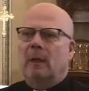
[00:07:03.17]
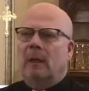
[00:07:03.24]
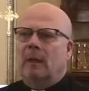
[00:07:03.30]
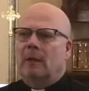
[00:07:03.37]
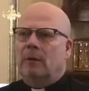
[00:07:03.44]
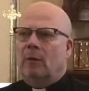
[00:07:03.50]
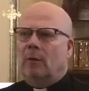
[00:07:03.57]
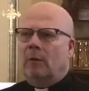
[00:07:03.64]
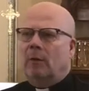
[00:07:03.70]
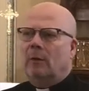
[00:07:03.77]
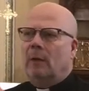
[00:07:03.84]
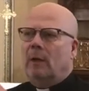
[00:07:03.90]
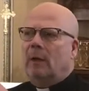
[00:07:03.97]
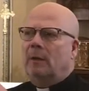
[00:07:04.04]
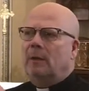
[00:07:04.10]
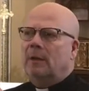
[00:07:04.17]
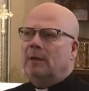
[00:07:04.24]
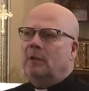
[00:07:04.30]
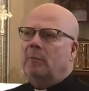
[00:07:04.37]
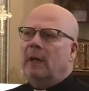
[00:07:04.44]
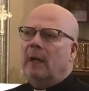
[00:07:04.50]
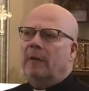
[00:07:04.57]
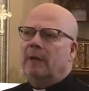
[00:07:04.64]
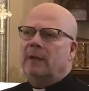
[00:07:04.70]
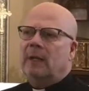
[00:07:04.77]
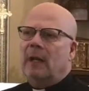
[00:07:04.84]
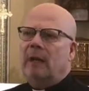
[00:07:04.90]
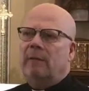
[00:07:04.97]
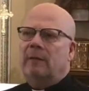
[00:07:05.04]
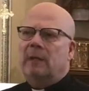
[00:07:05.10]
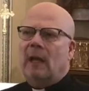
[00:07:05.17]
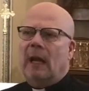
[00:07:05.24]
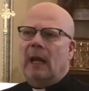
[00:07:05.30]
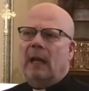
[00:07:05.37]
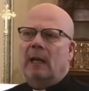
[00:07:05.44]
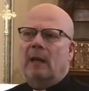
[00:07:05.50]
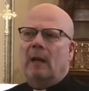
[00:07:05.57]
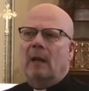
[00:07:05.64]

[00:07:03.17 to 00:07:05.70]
So just to be on the safe side,